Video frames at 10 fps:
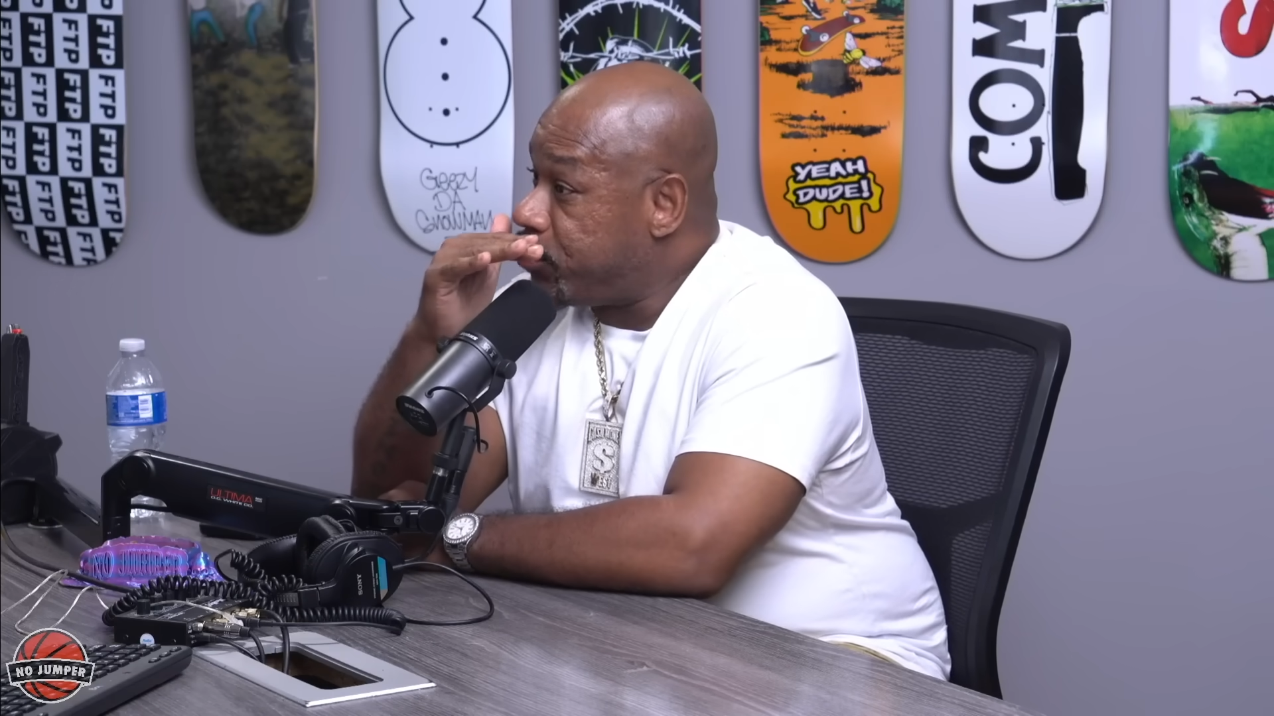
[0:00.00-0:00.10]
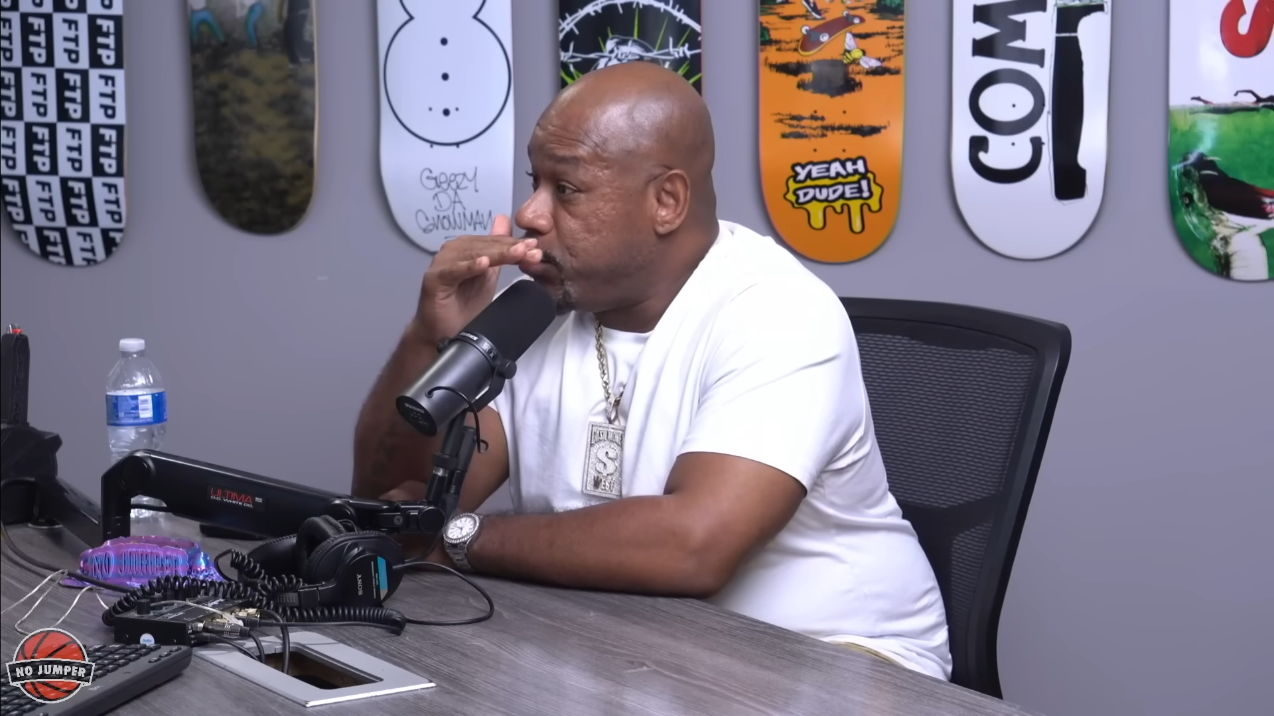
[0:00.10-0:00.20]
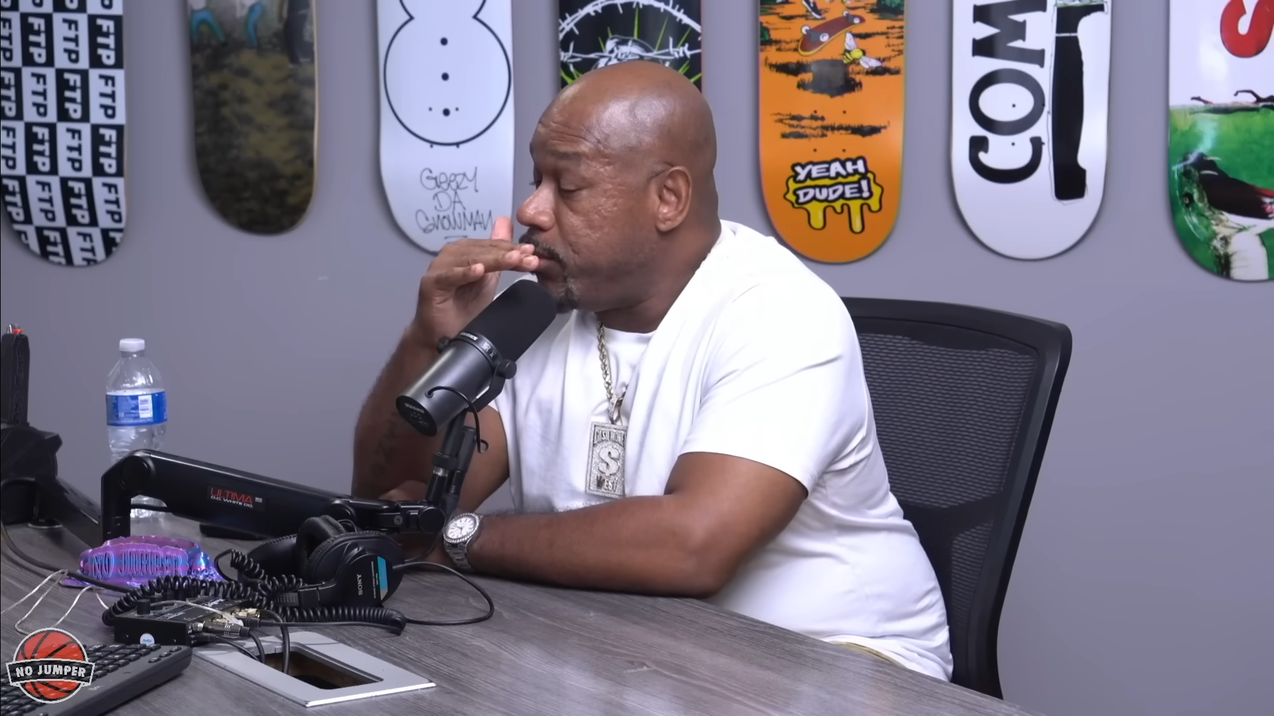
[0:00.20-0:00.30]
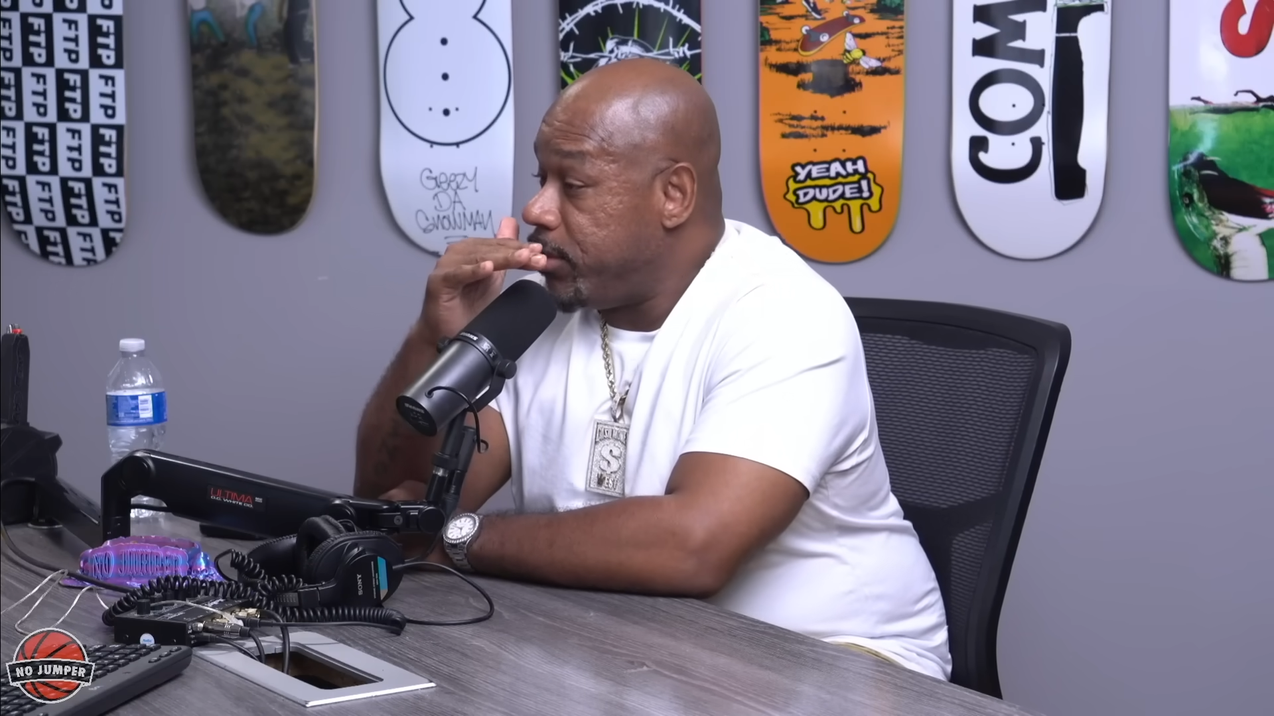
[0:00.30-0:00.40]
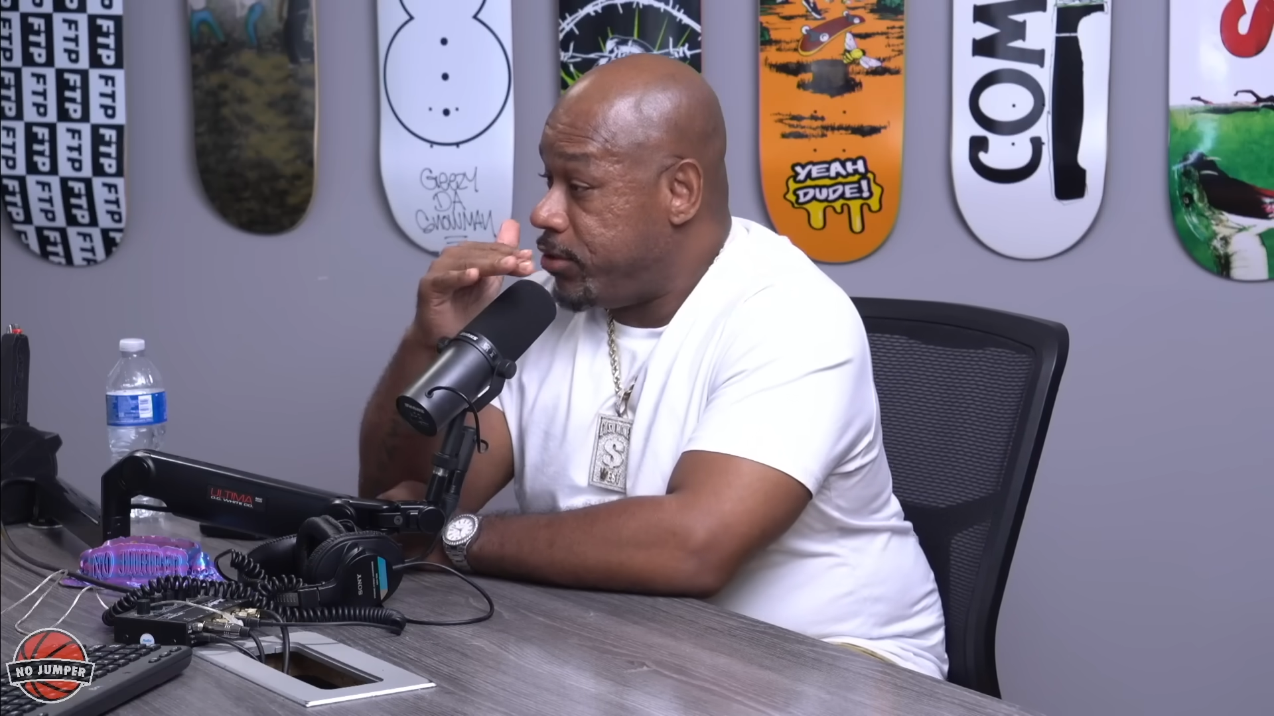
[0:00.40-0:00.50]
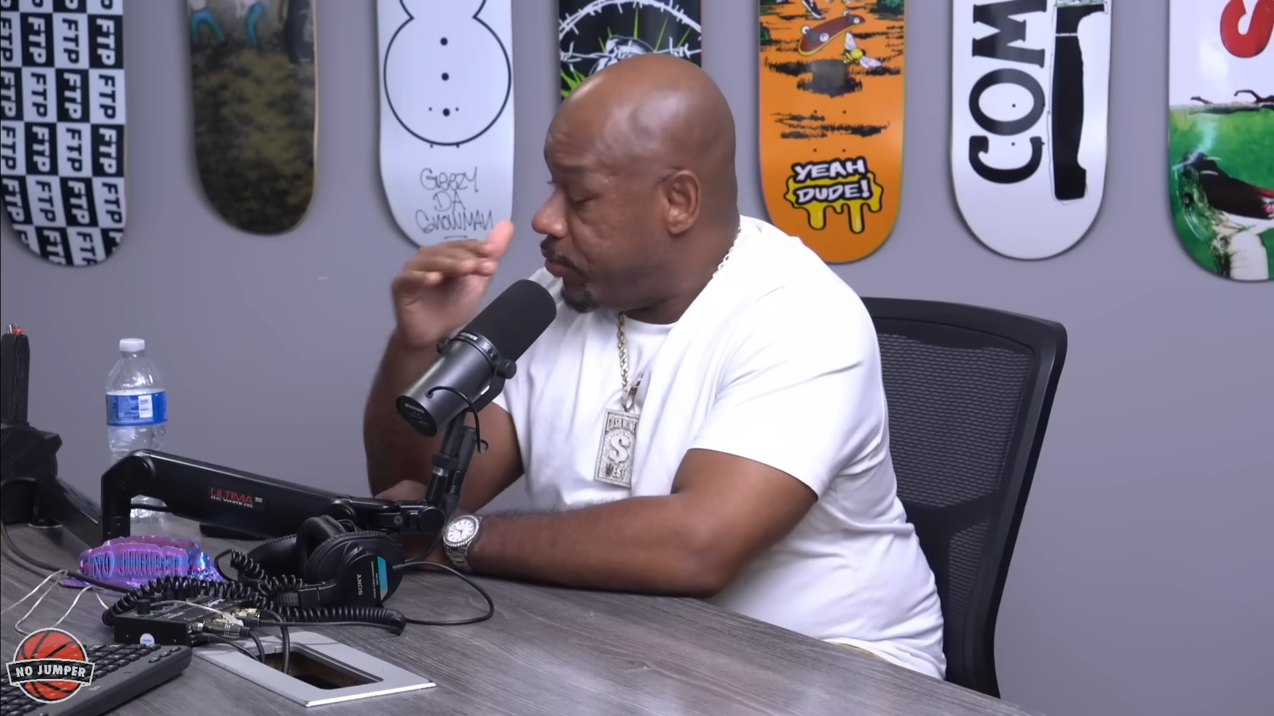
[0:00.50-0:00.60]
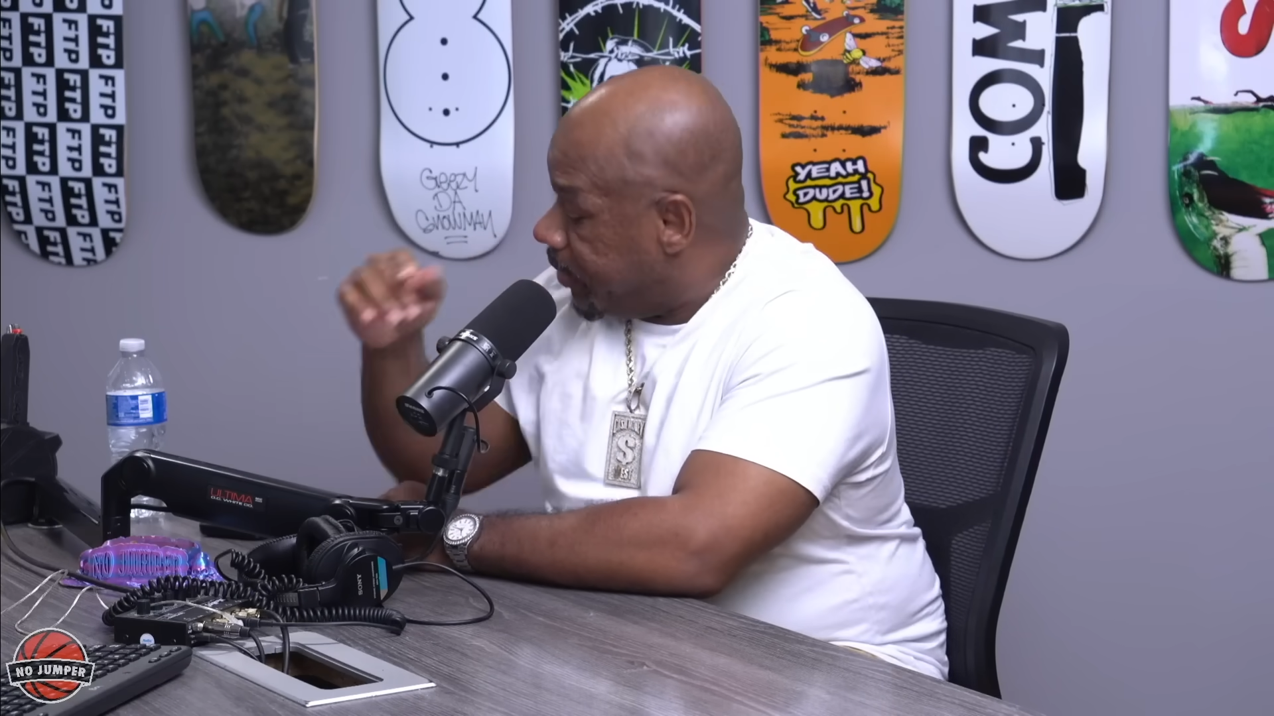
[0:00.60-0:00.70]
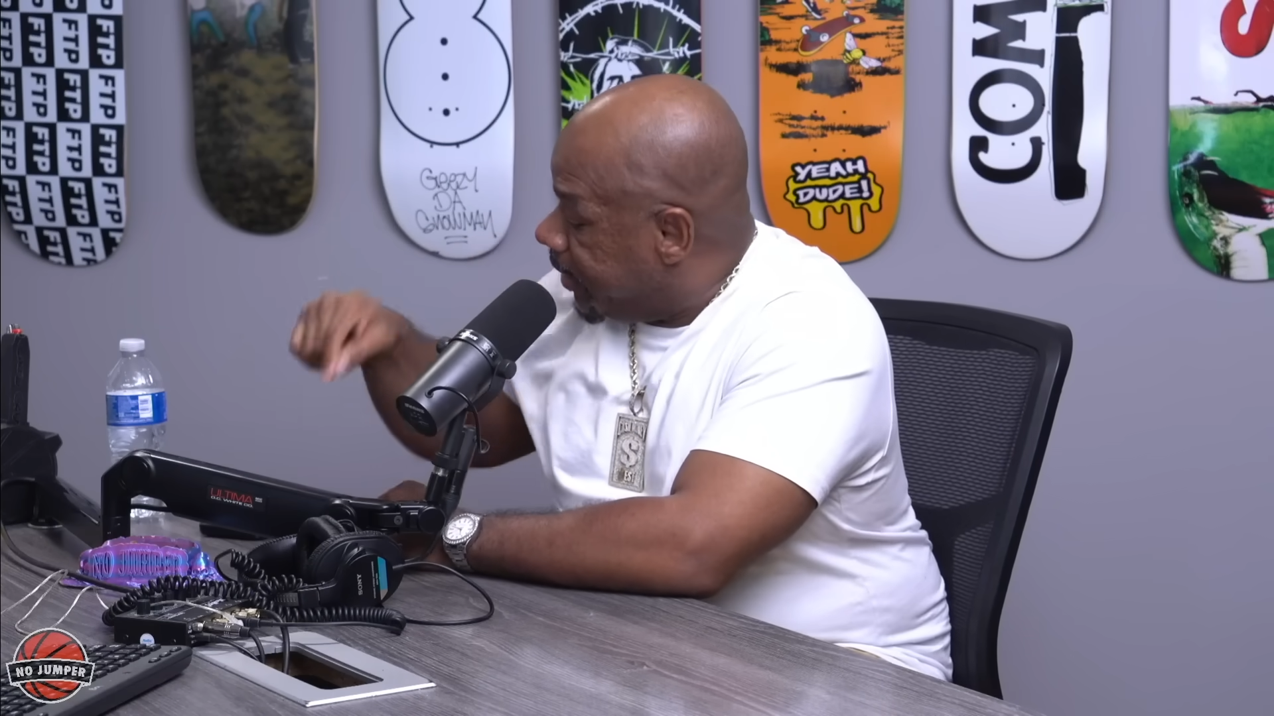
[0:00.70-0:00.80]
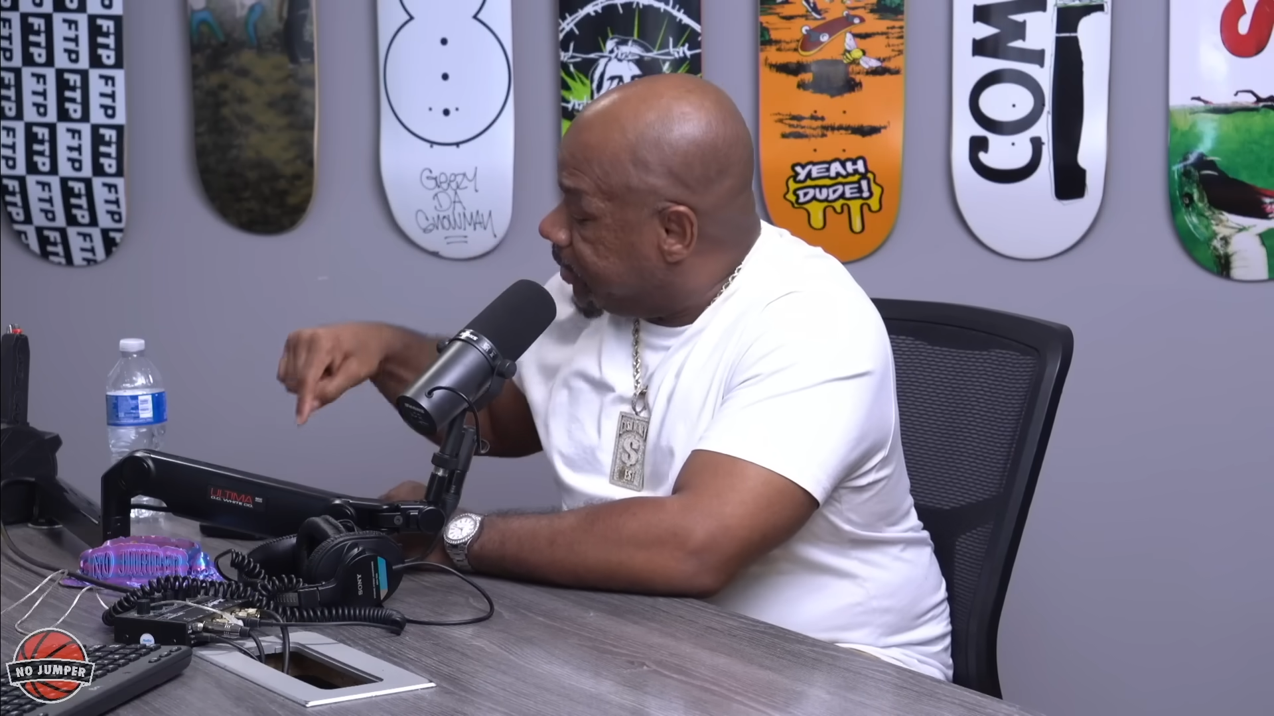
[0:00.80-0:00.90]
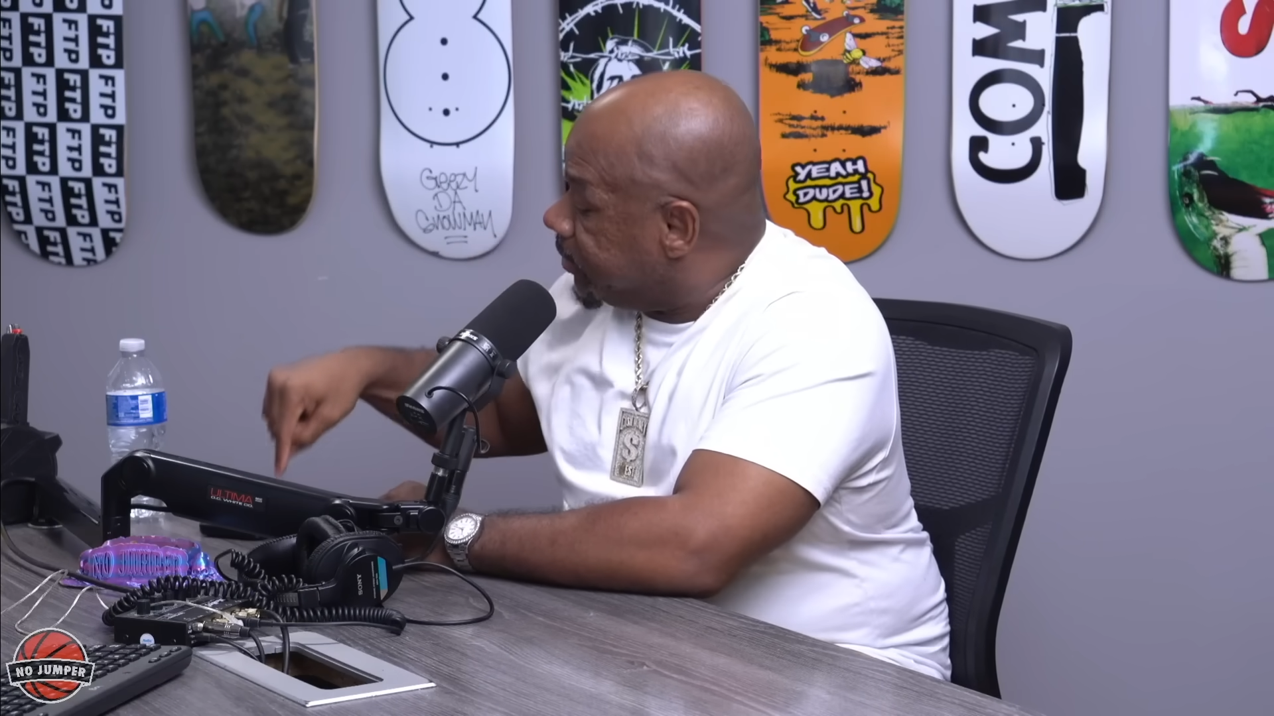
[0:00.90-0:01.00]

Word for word: Tuka dude is,